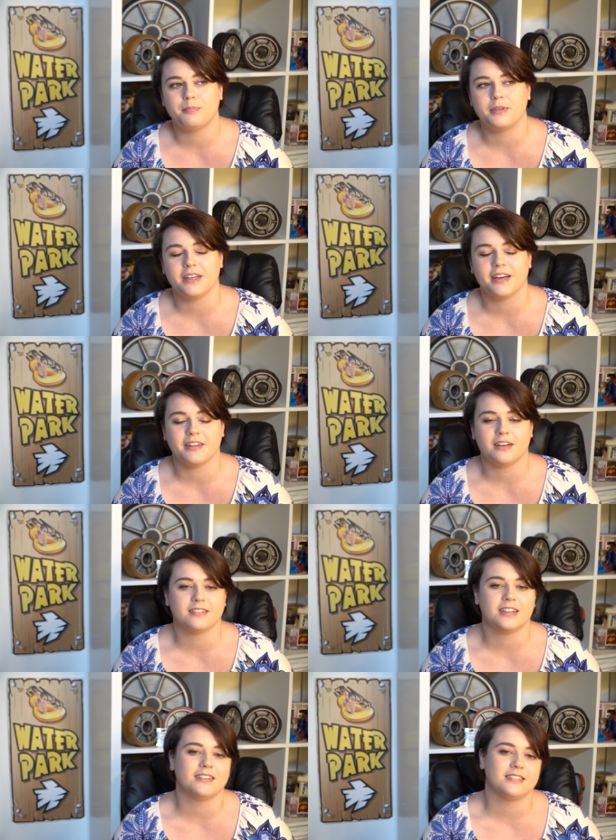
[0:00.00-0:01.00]
But yeah,
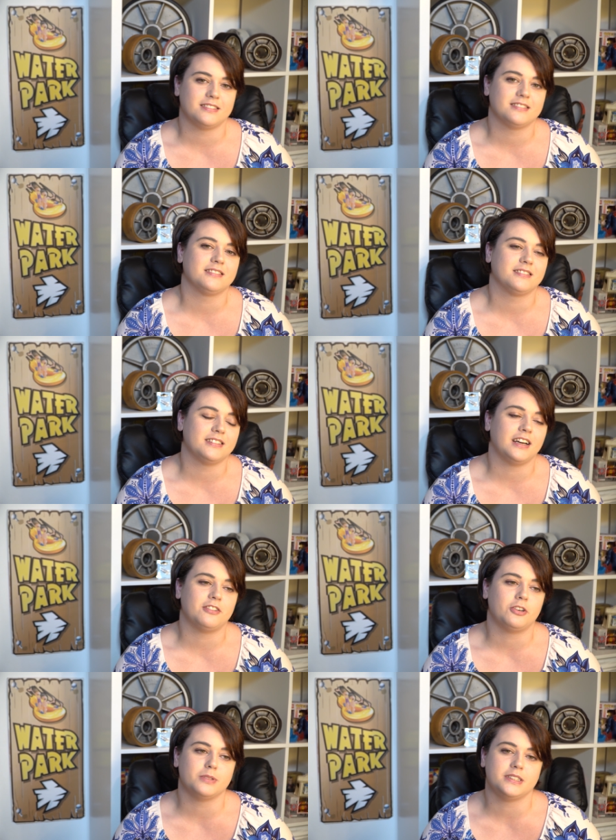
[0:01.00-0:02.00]
that
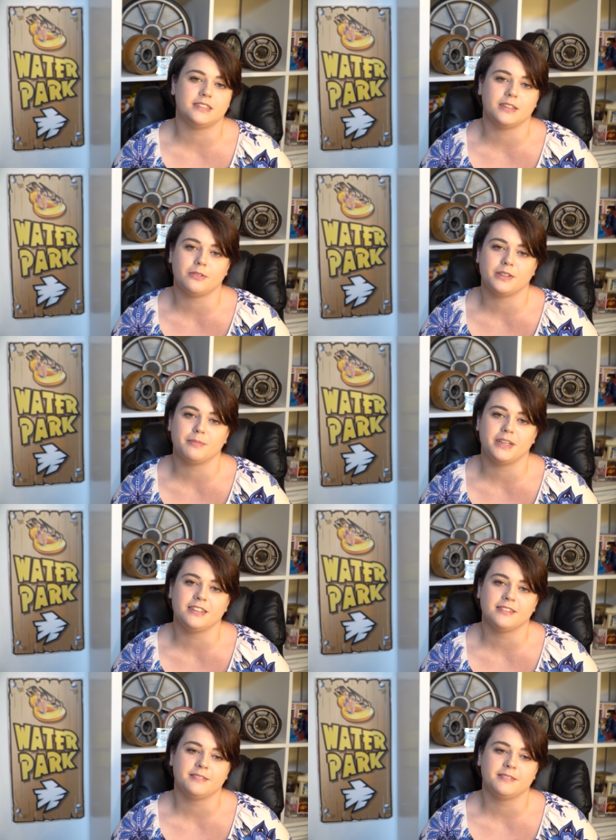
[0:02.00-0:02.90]
will always stick with me.